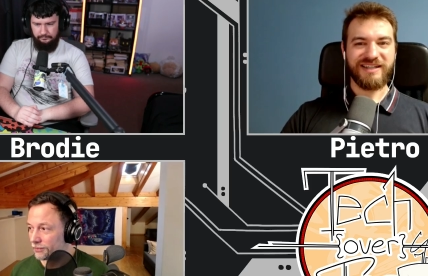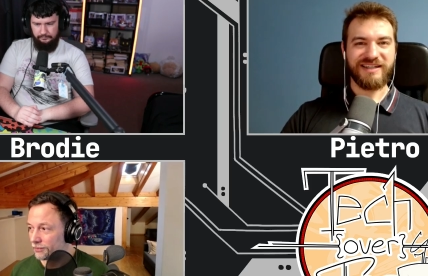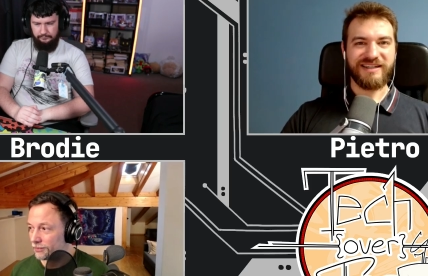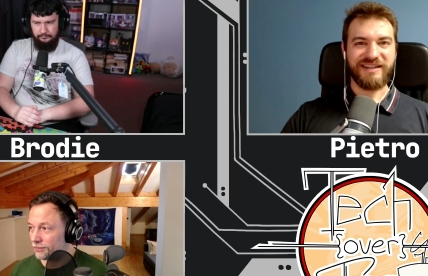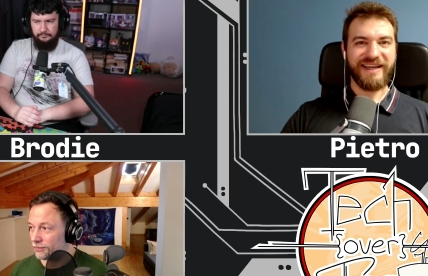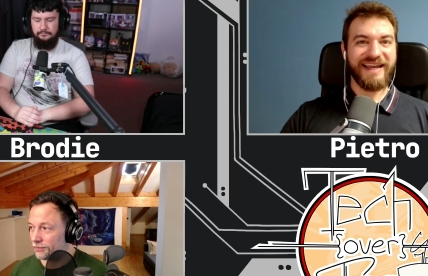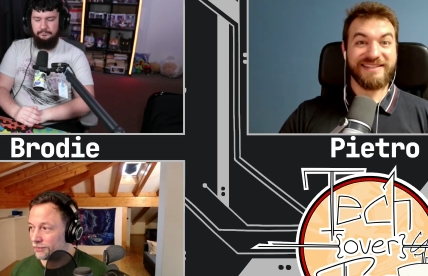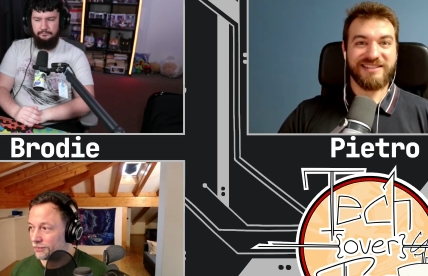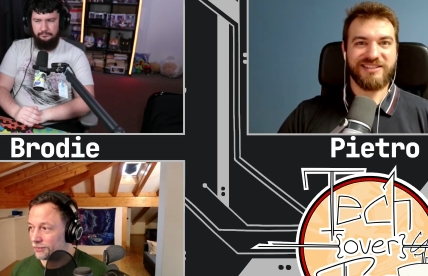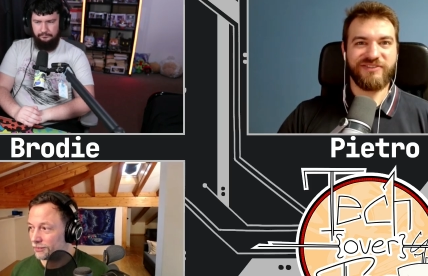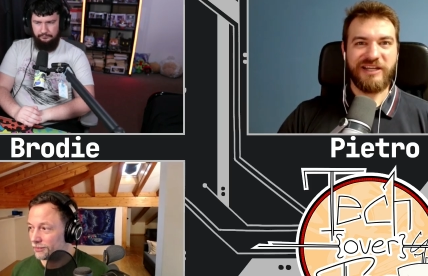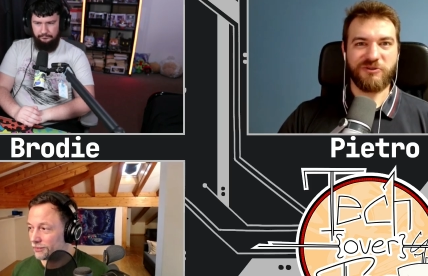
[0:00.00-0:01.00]
Speaker 1: uh, as a
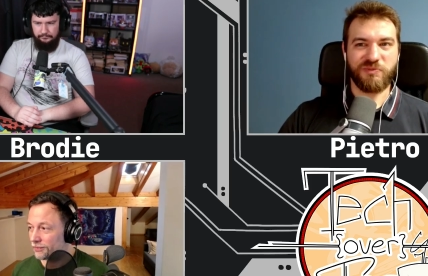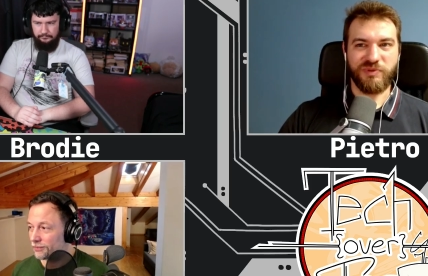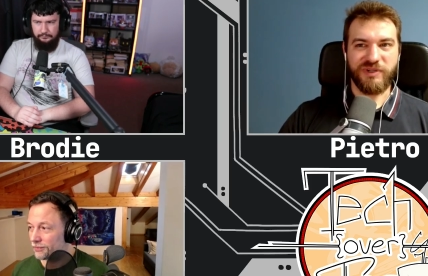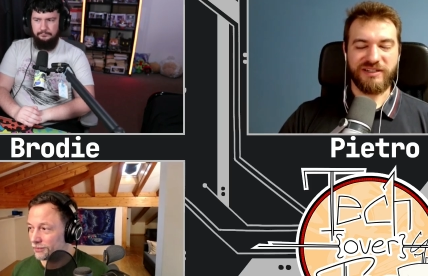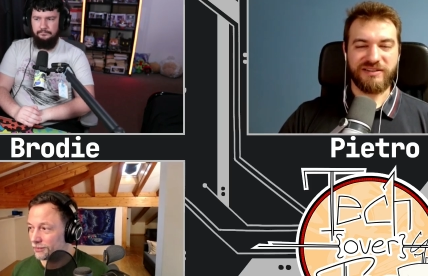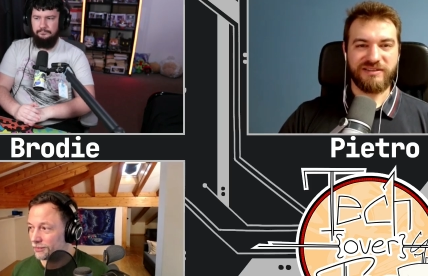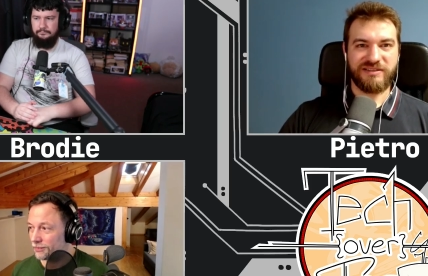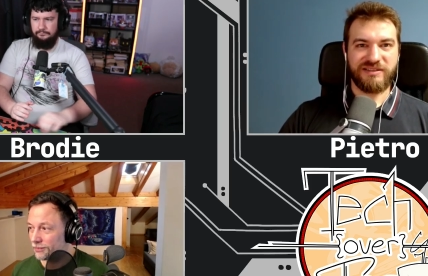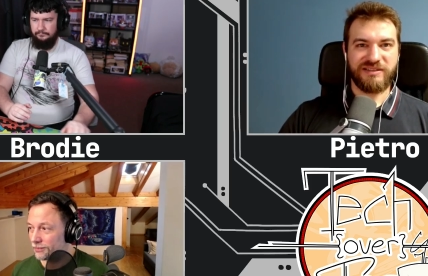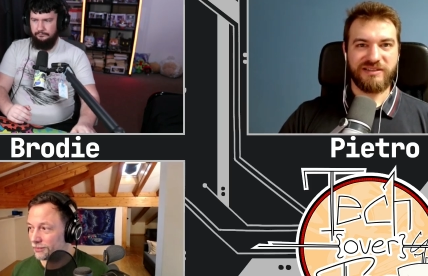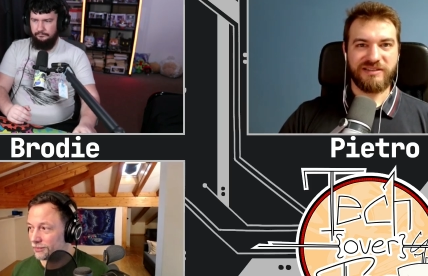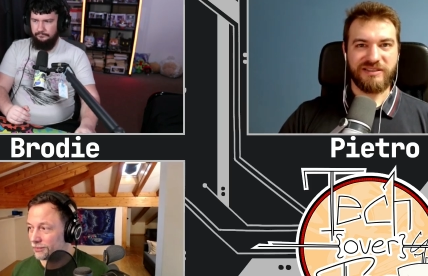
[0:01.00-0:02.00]
developer,
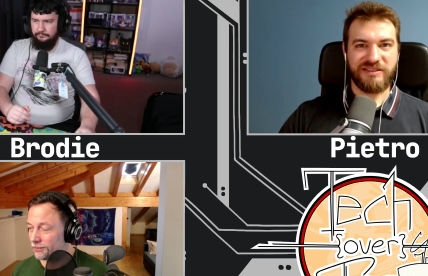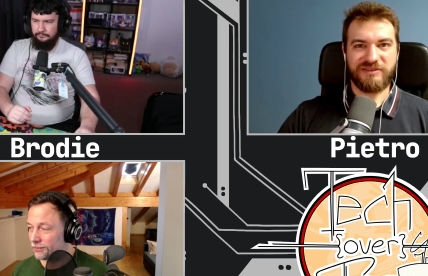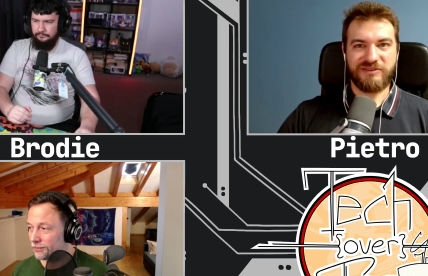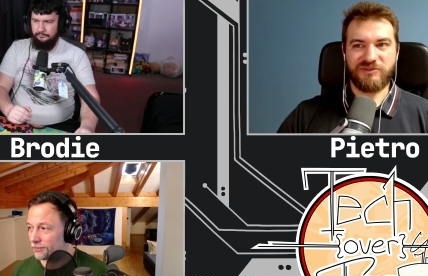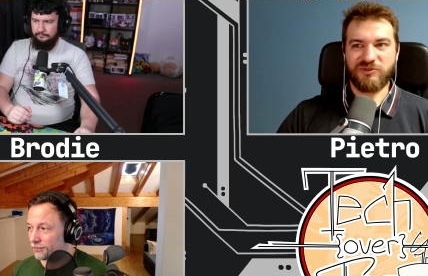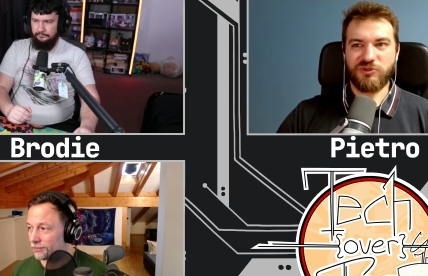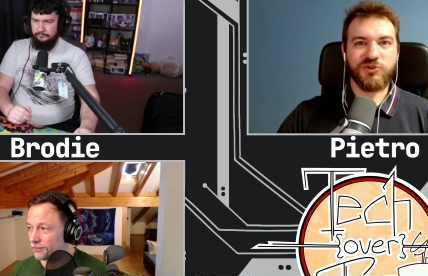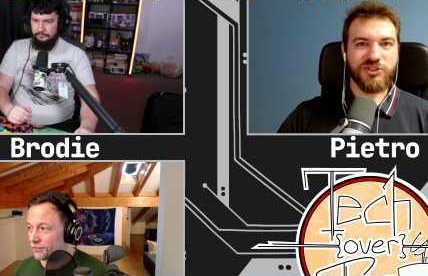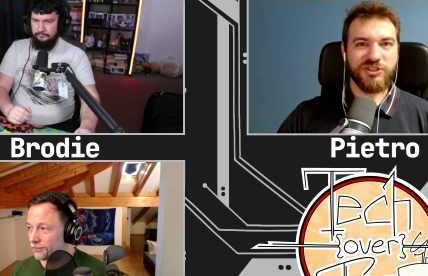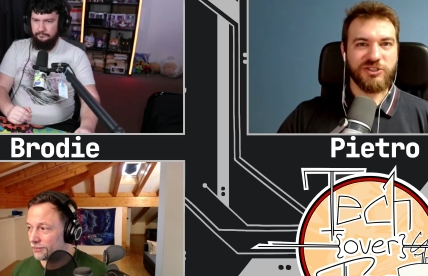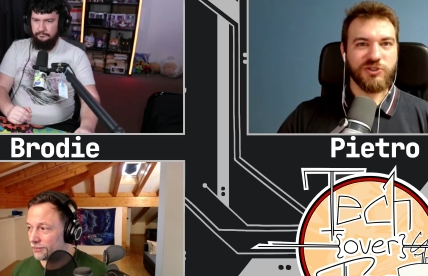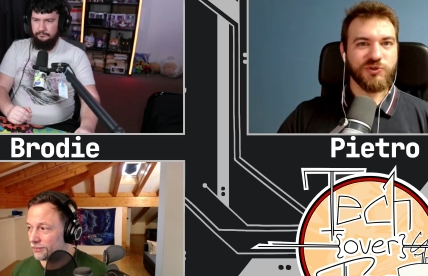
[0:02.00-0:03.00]

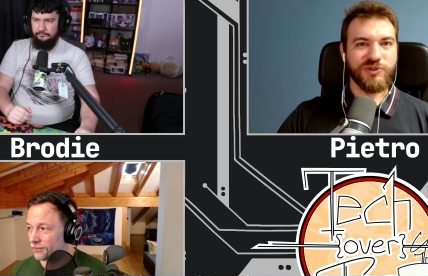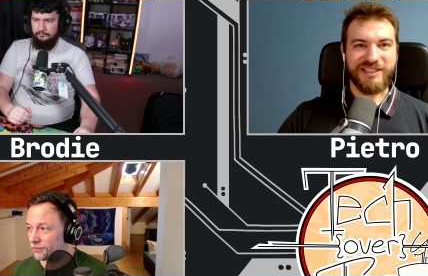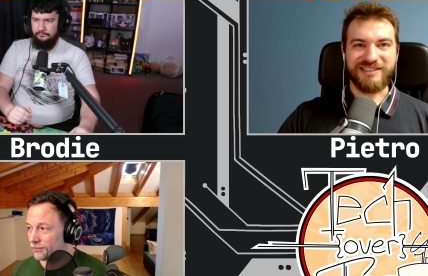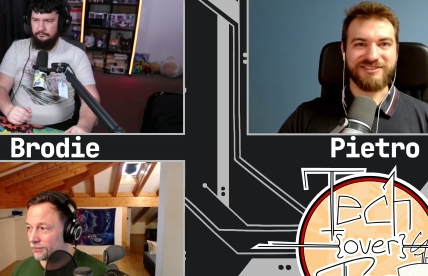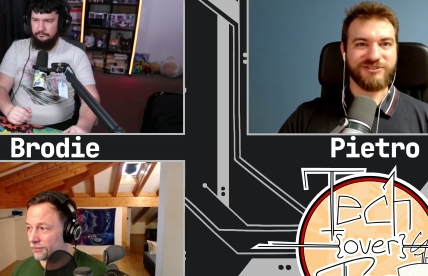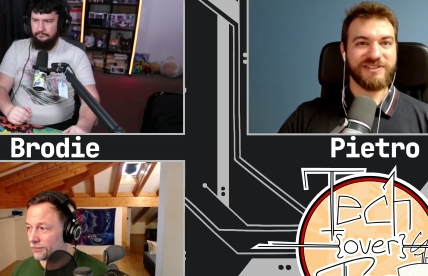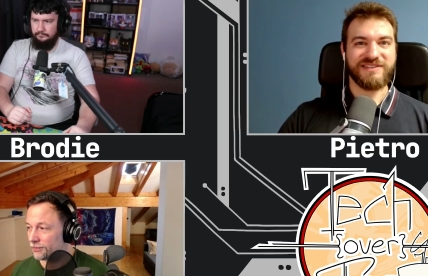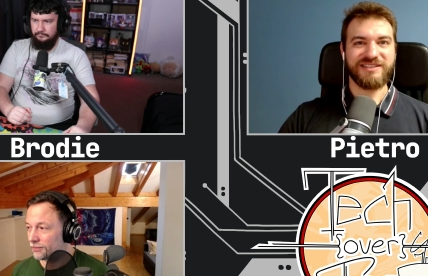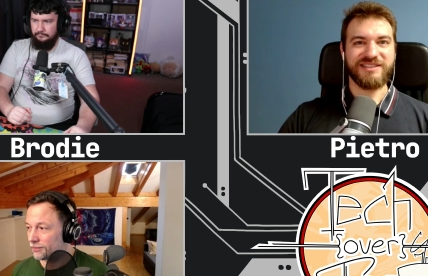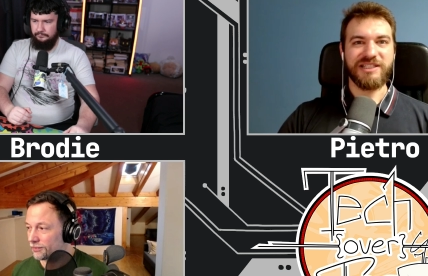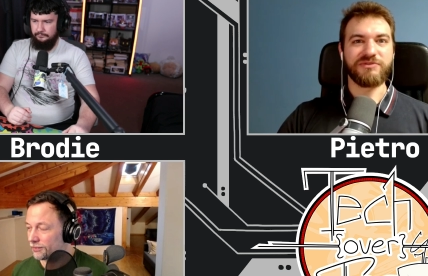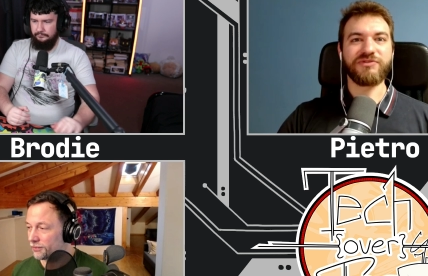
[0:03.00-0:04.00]
usually you are
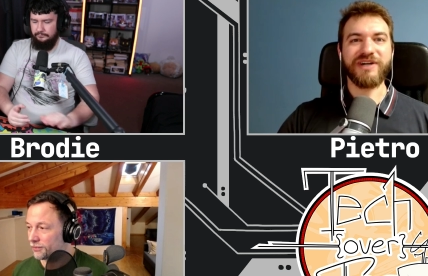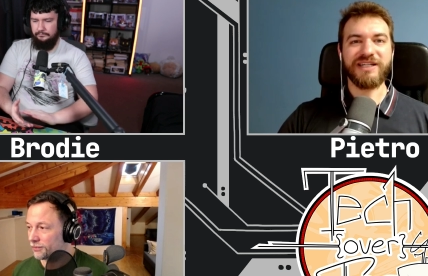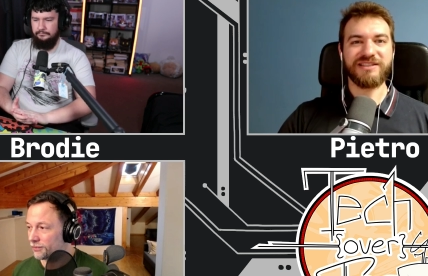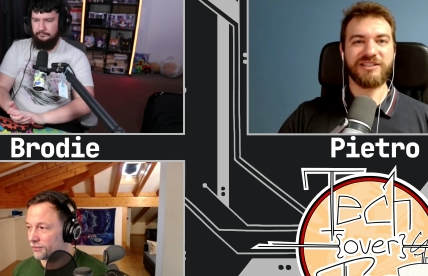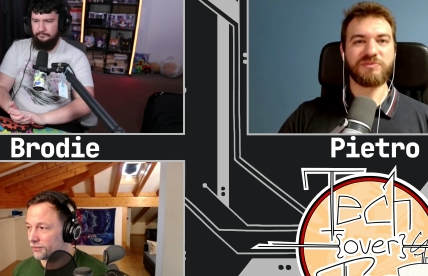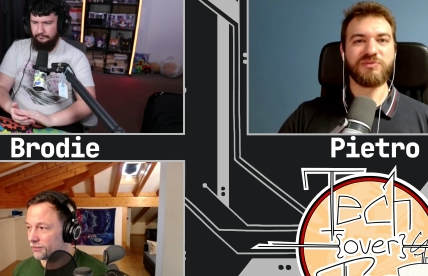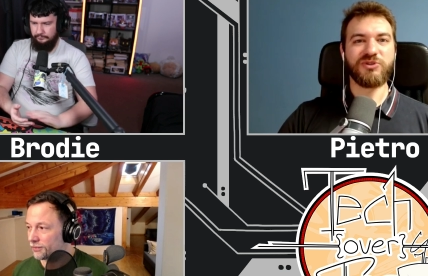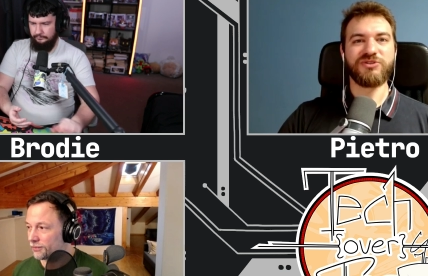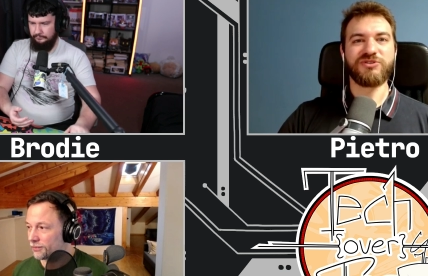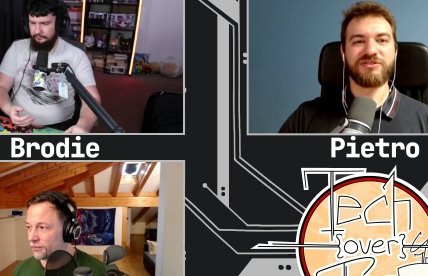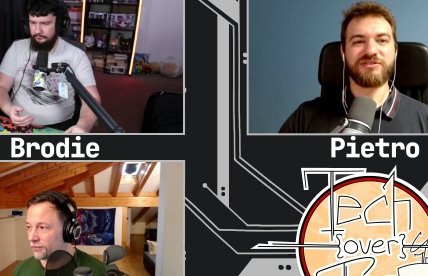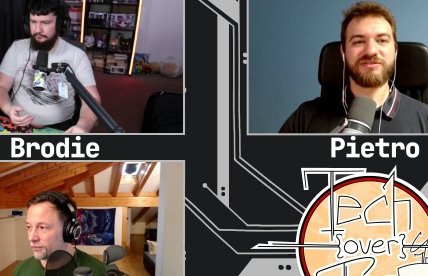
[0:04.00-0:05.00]
interested in finding
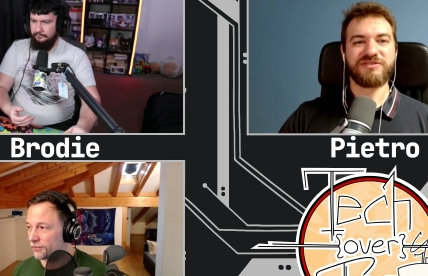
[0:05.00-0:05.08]
more.